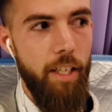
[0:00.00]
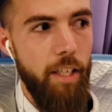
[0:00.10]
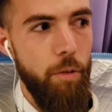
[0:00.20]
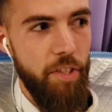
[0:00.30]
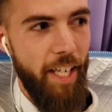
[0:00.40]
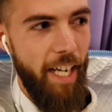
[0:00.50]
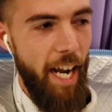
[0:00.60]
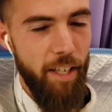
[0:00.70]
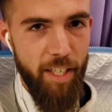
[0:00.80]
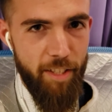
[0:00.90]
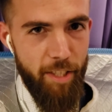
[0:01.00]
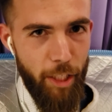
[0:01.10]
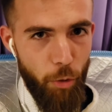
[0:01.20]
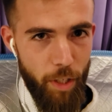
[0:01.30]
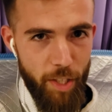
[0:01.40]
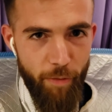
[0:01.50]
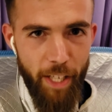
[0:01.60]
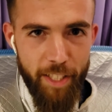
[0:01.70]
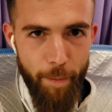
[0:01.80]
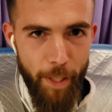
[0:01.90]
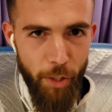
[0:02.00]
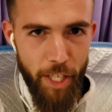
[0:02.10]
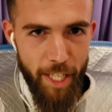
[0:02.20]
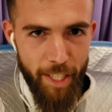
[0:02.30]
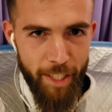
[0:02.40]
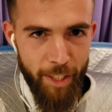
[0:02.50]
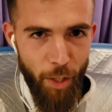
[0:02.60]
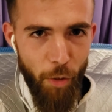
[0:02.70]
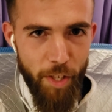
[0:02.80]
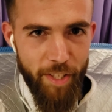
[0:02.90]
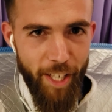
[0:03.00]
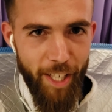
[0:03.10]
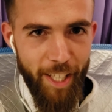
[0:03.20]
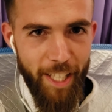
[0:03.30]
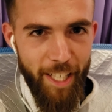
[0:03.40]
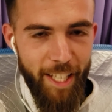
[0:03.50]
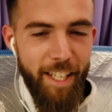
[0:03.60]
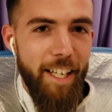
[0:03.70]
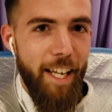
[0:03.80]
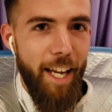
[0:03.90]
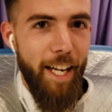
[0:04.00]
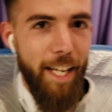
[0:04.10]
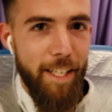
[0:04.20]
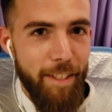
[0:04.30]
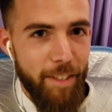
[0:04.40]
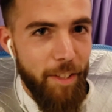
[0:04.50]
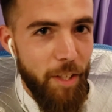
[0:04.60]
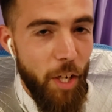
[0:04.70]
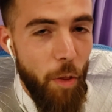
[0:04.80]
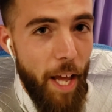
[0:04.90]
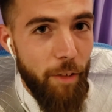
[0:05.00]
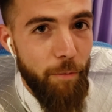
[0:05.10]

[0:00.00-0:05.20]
it was like I had this increased flexibility all of a sudden. And, you know, that